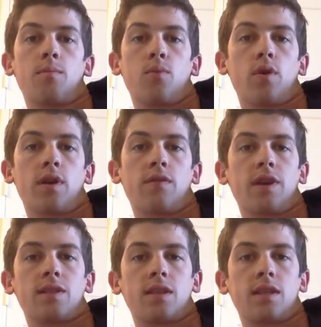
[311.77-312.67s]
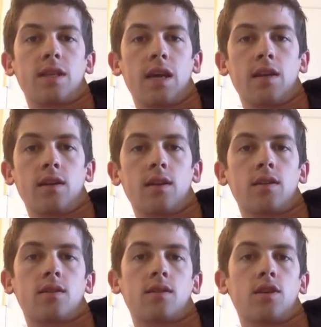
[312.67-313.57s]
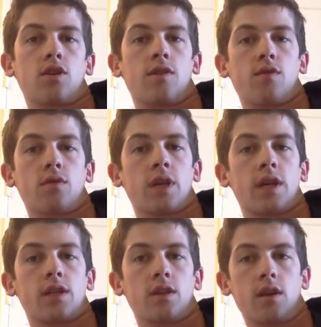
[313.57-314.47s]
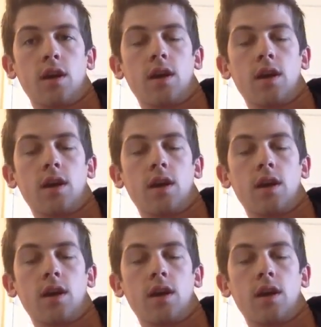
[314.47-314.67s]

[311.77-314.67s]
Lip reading: point of instantaneous center of rotation,